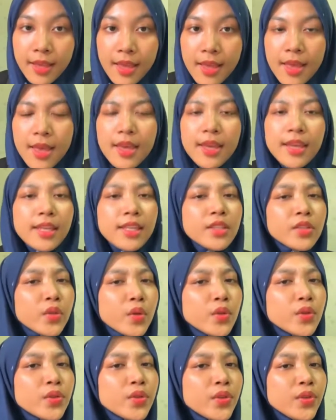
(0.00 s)
It is
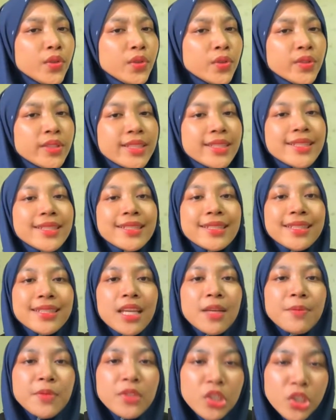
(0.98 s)
also used as a
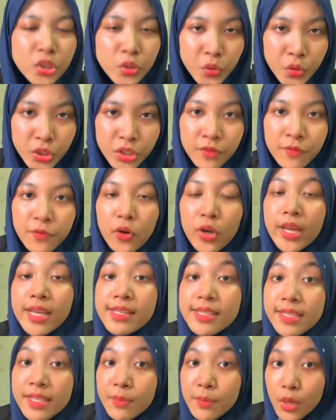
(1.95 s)
substitution for
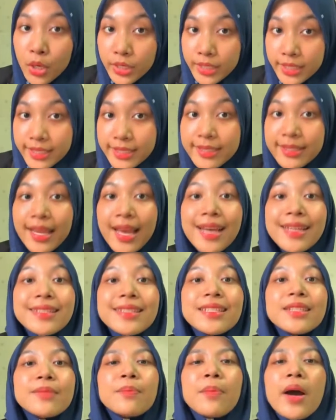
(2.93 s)
antibodies as the
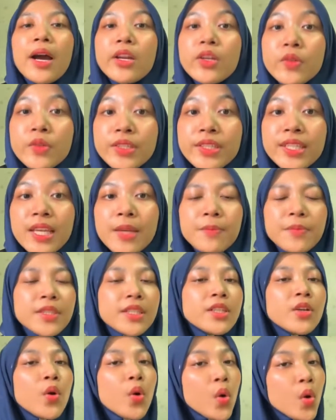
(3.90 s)
bioreceptor
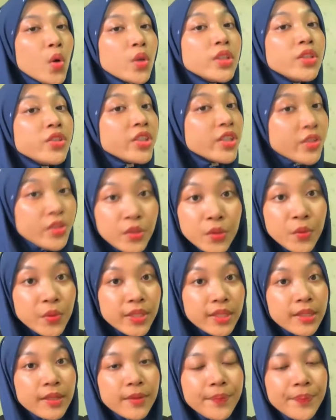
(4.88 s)
or the transducer.
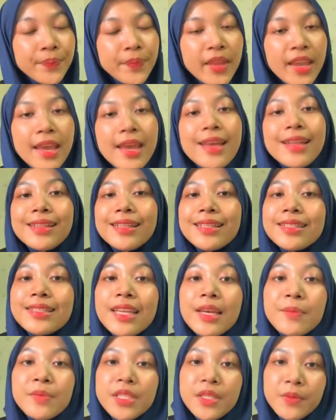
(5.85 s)
This
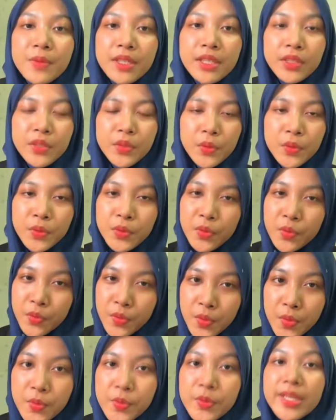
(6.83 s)
aptamer is also
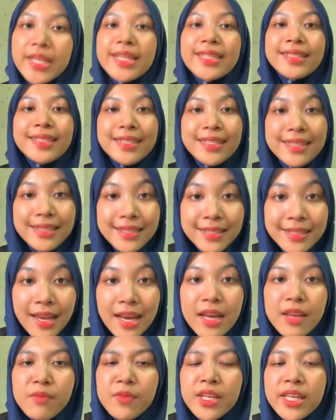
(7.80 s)
known as an
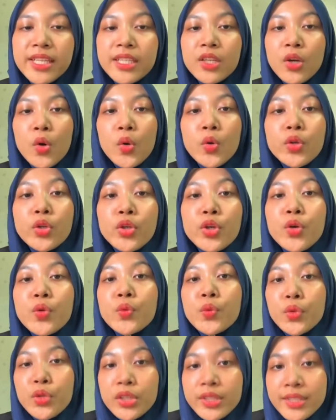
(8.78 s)
enzyme-linked
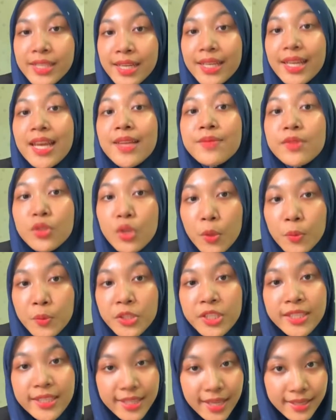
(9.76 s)
oligonucleotide absorption
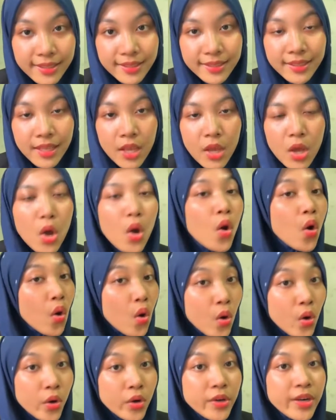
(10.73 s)
test
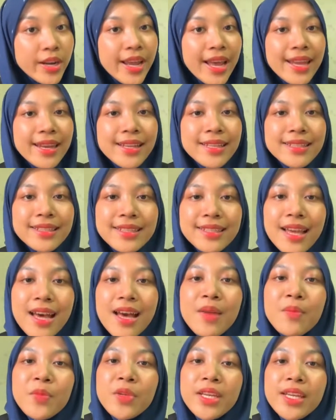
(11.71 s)
or an
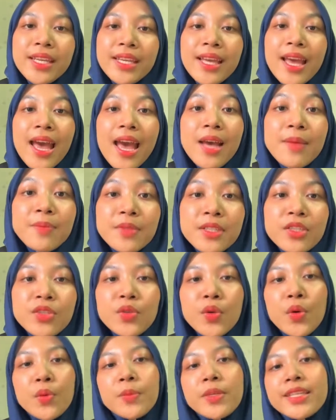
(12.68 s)
enzyme-linked
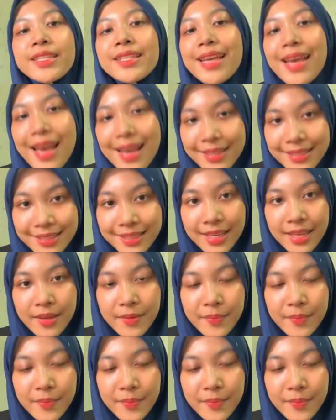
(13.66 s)
aptasorbent assay.